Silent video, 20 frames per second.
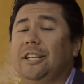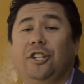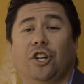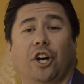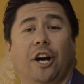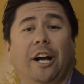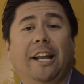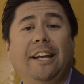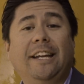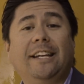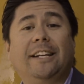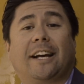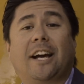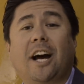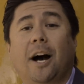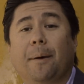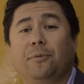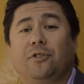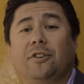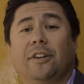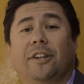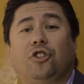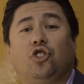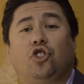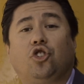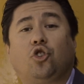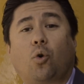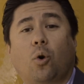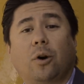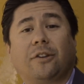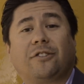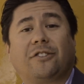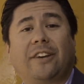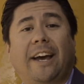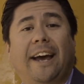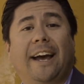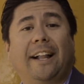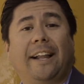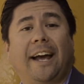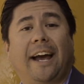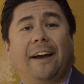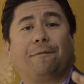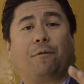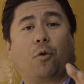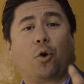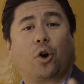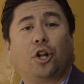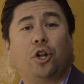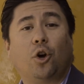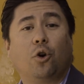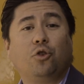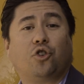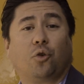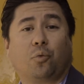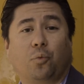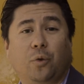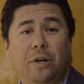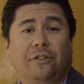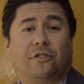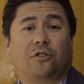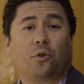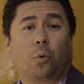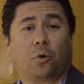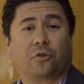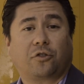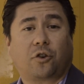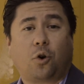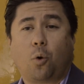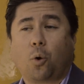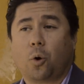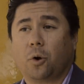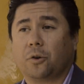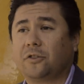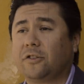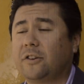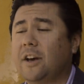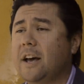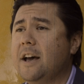you're going to need to come to the short sale and foreclosure resource course